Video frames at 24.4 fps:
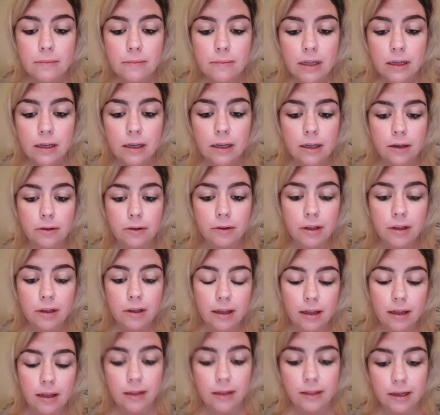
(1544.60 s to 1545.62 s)
you know,
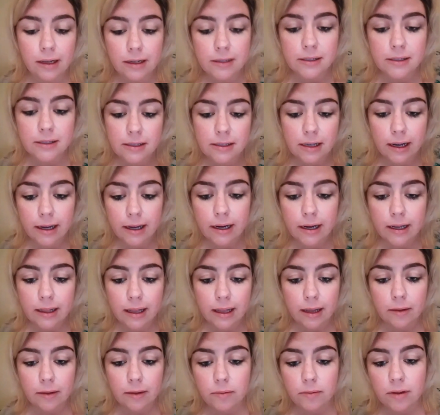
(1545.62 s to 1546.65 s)
in their society,
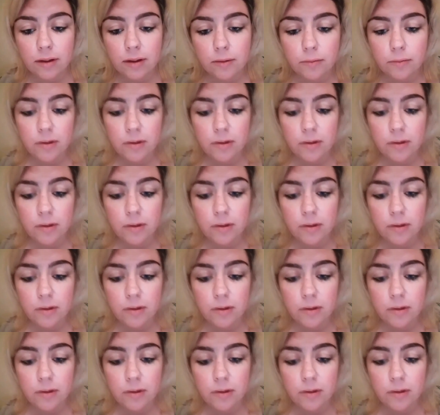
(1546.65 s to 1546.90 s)
it